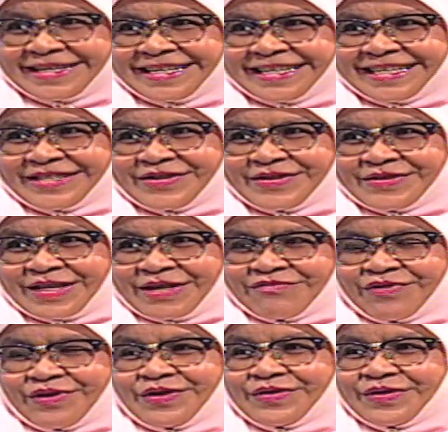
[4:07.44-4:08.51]
uh-huh. so you can
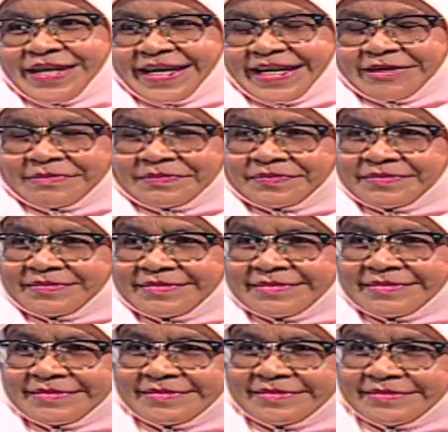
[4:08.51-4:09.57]
follow, yeah.
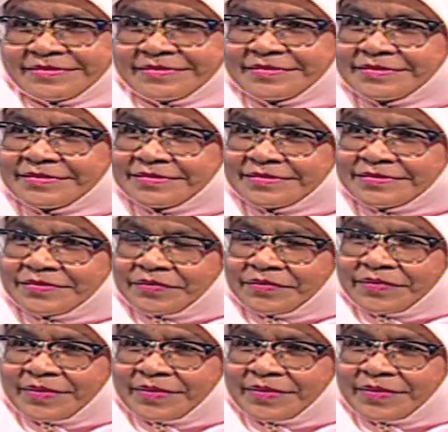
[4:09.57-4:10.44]
What will the